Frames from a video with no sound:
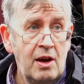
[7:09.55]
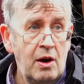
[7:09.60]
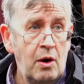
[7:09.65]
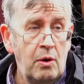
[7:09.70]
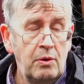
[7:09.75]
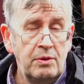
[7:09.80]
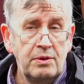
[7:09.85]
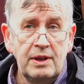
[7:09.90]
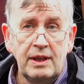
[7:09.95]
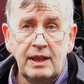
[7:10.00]

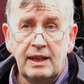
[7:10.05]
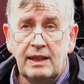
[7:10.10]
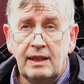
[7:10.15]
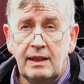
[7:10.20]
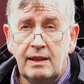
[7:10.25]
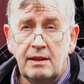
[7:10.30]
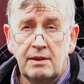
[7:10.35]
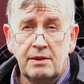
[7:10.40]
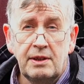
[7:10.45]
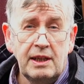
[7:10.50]
on
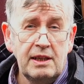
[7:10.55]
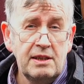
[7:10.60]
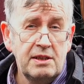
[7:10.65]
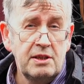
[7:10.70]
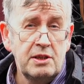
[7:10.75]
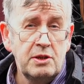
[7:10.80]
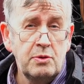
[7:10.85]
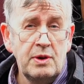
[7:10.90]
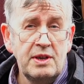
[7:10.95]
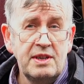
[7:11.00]
the, I think it's the
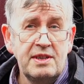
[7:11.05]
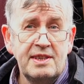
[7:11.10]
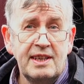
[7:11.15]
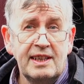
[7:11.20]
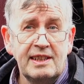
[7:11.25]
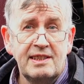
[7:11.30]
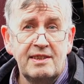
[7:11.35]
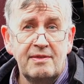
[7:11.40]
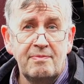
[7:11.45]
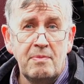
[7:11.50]

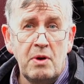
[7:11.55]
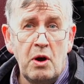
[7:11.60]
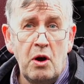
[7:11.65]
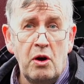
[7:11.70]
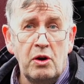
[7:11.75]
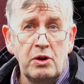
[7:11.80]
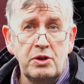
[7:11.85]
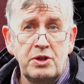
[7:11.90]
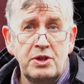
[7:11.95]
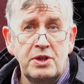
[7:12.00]
26th of
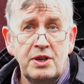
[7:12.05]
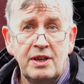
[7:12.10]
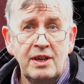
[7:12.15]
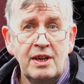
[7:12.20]
March.